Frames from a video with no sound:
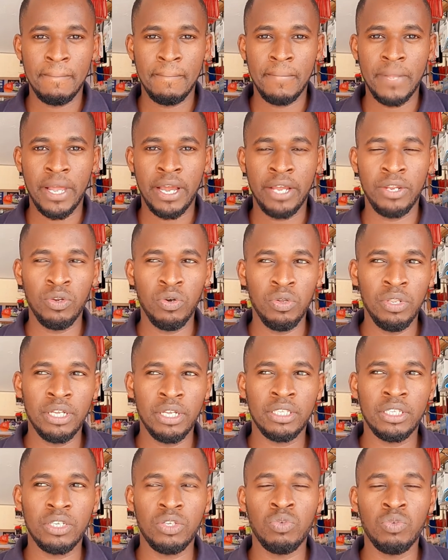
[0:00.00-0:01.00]
I know
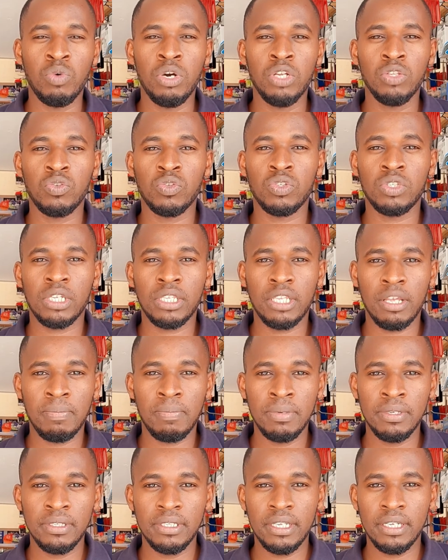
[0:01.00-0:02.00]
that you want to start a
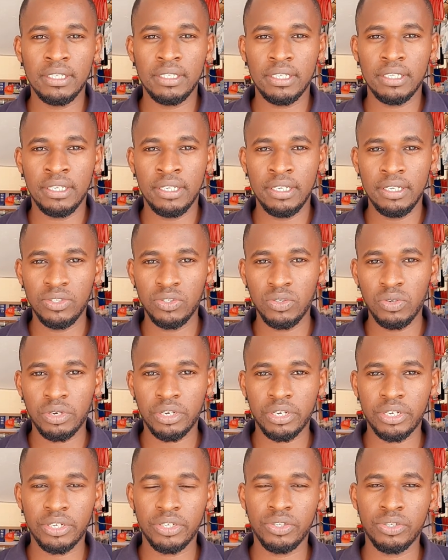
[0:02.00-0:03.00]
business in this
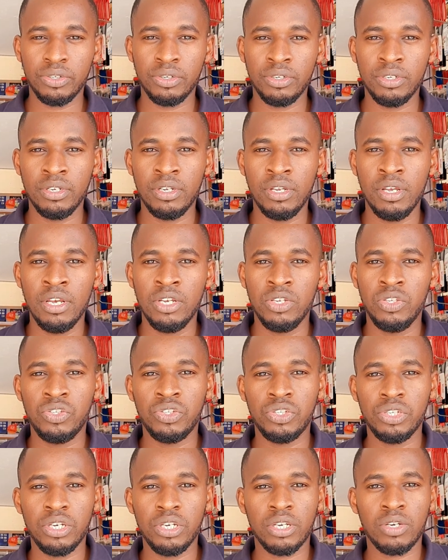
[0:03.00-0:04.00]
location.
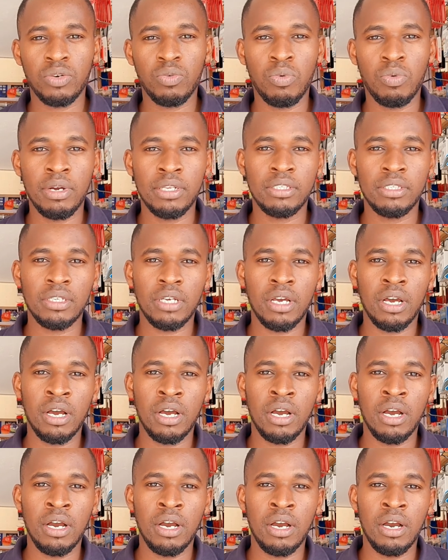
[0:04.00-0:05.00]
Check what
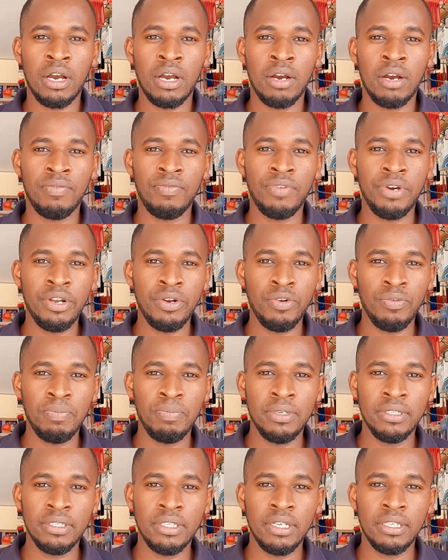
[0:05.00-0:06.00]
vital
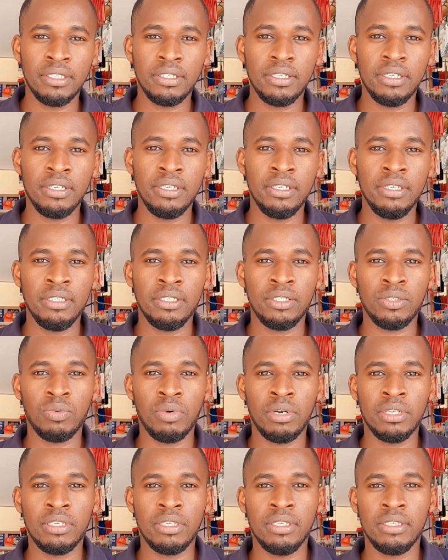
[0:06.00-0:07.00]
businesses,
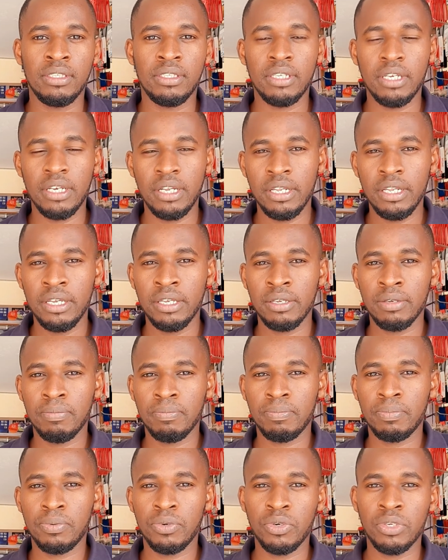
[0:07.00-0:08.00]
what is selling
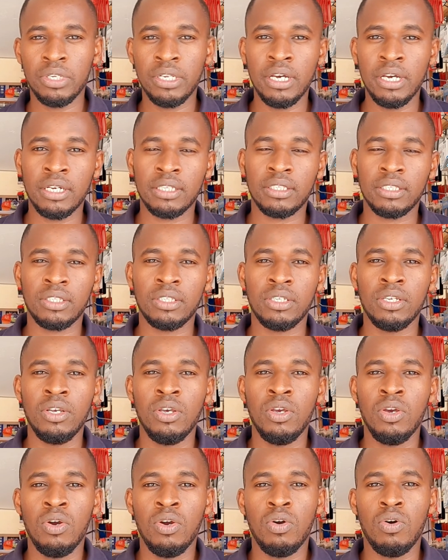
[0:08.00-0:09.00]
products,
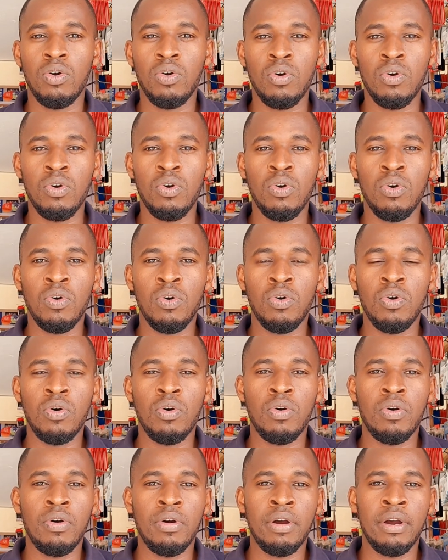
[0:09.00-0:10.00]
or
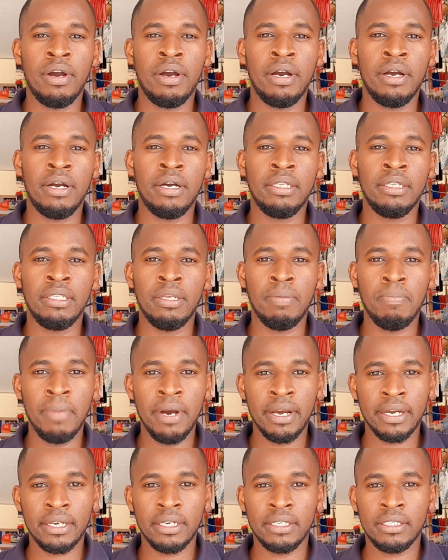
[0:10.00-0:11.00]
the
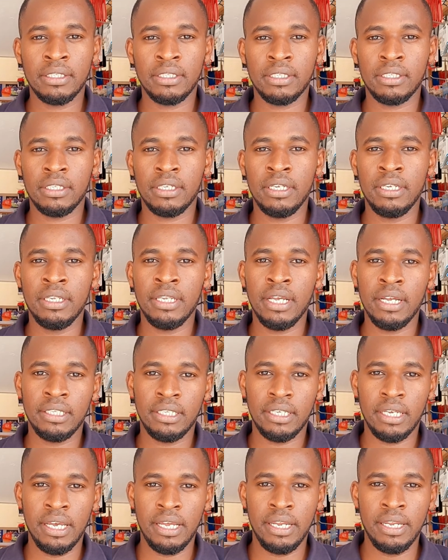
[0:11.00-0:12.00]
market in that
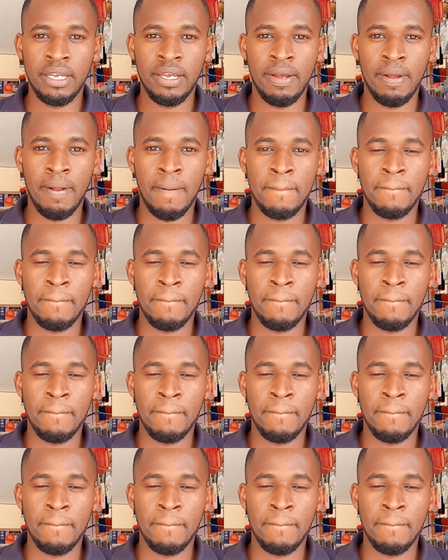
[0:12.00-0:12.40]
area.